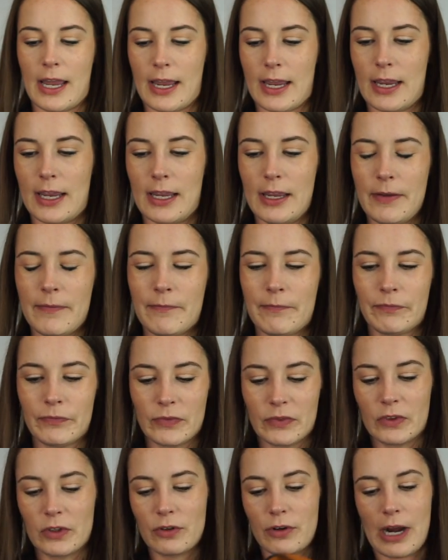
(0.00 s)
I
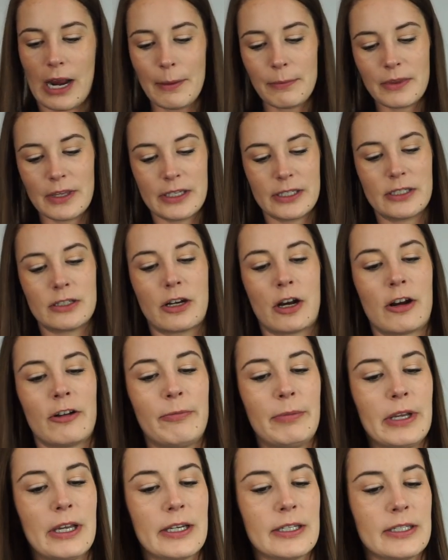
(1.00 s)
grabbed this
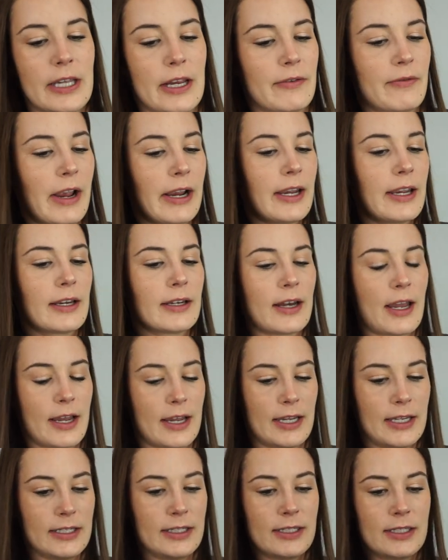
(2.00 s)
scarf because I
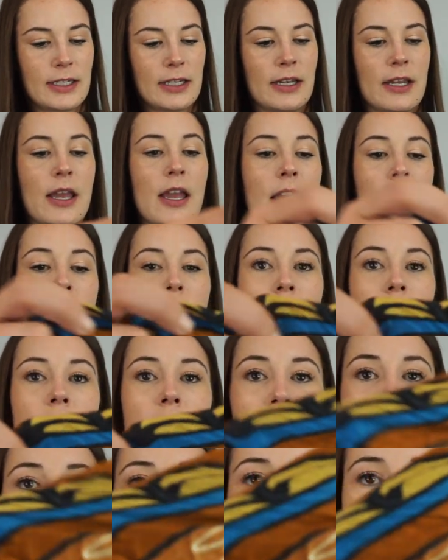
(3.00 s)
recognized
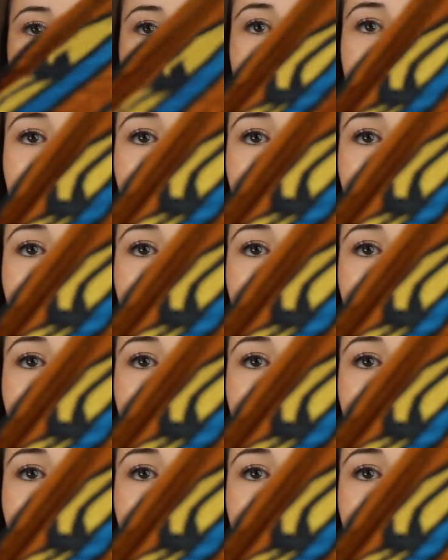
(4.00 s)
this